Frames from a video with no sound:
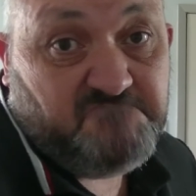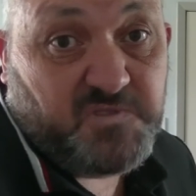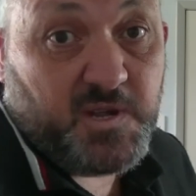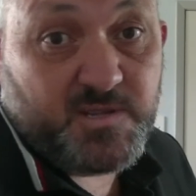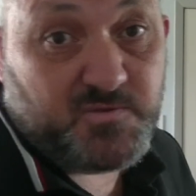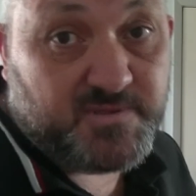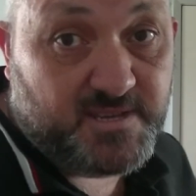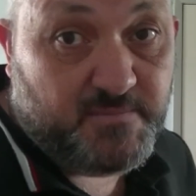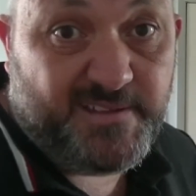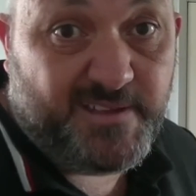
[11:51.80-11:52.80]
Dinosaur
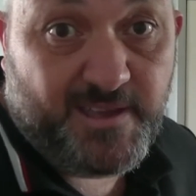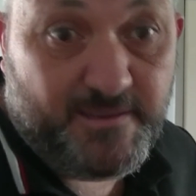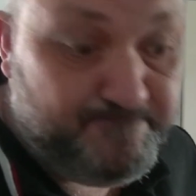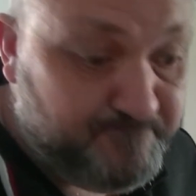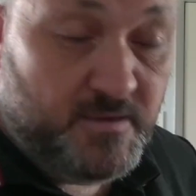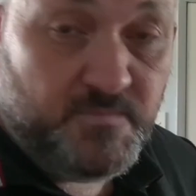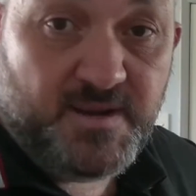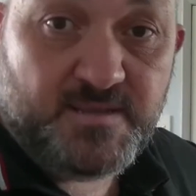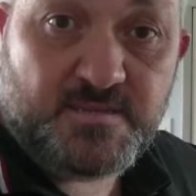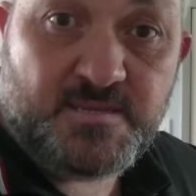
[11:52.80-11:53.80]
team, I don't care. You
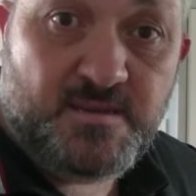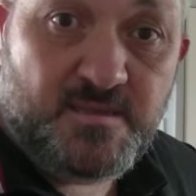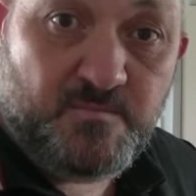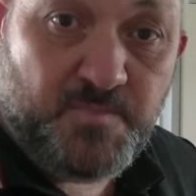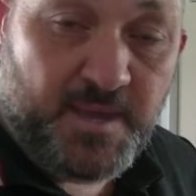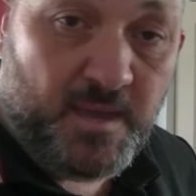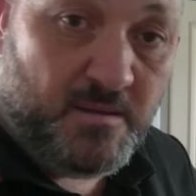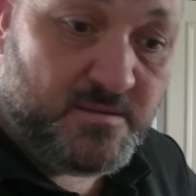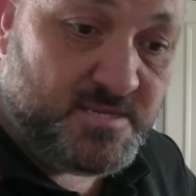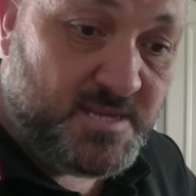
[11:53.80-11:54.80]
might see them picking
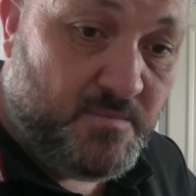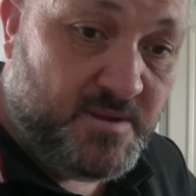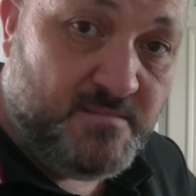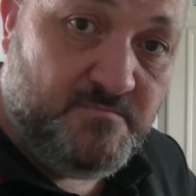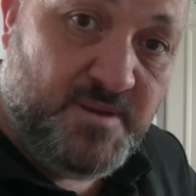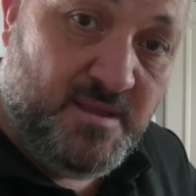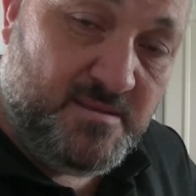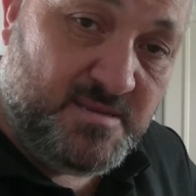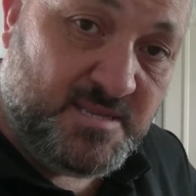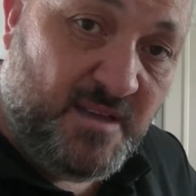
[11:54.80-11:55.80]
on someone and beating
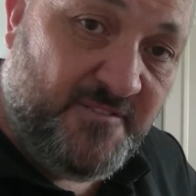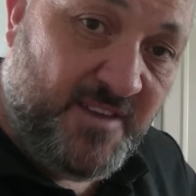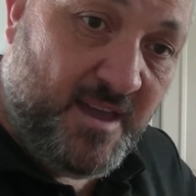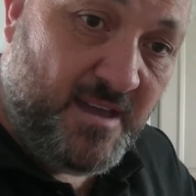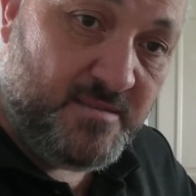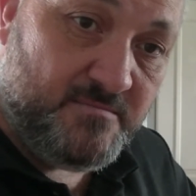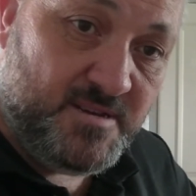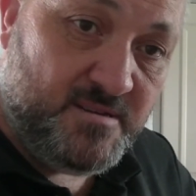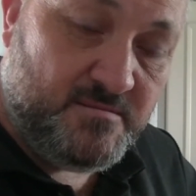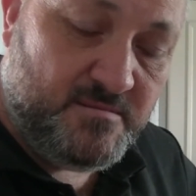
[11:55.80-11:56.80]
the stuffing out of them,
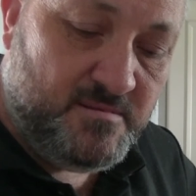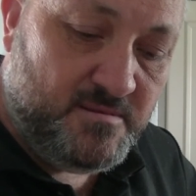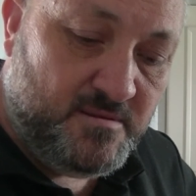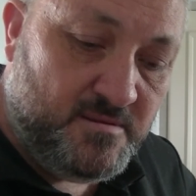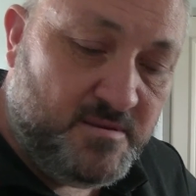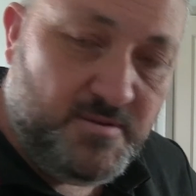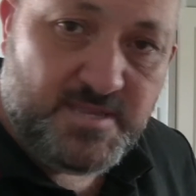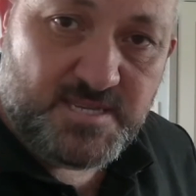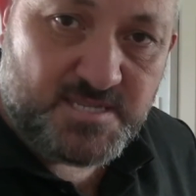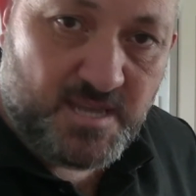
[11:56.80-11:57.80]
but you
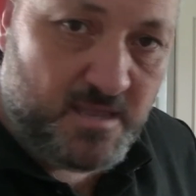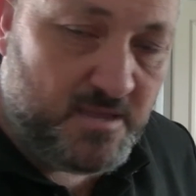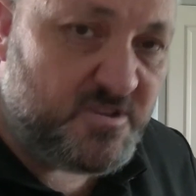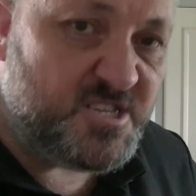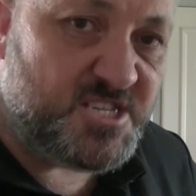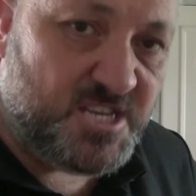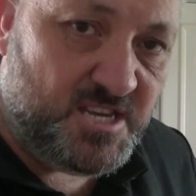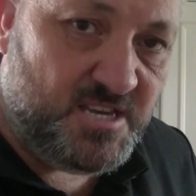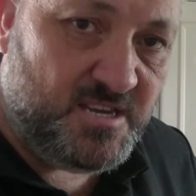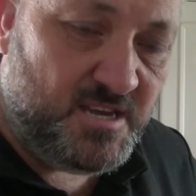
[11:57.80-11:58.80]
either stand there and
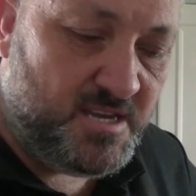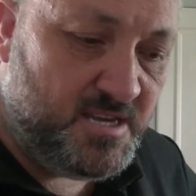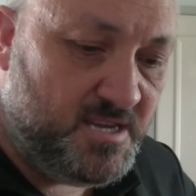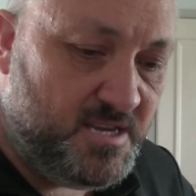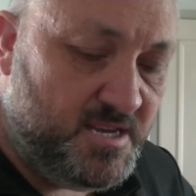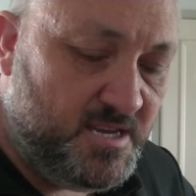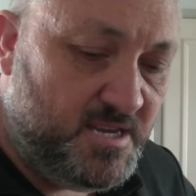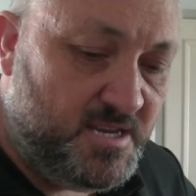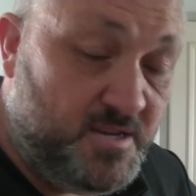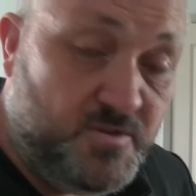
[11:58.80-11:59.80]
cheer,
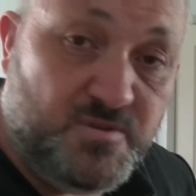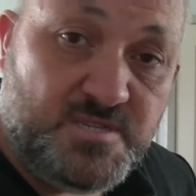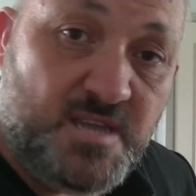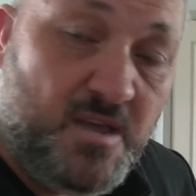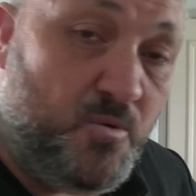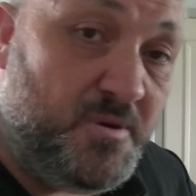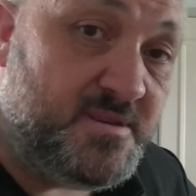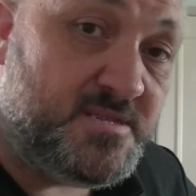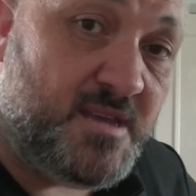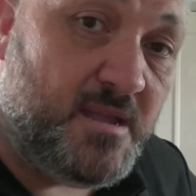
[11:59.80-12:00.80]
you stand, or
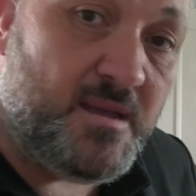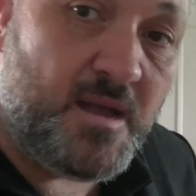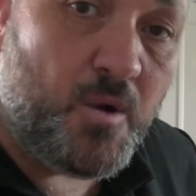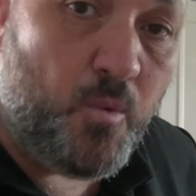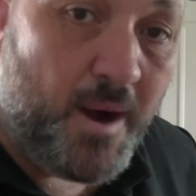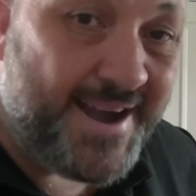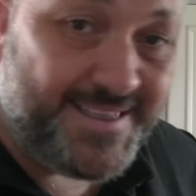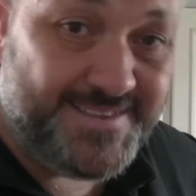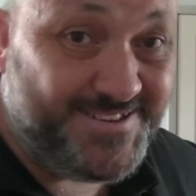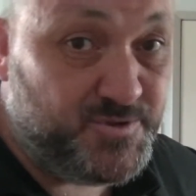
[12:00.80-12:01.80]
you stand there quietly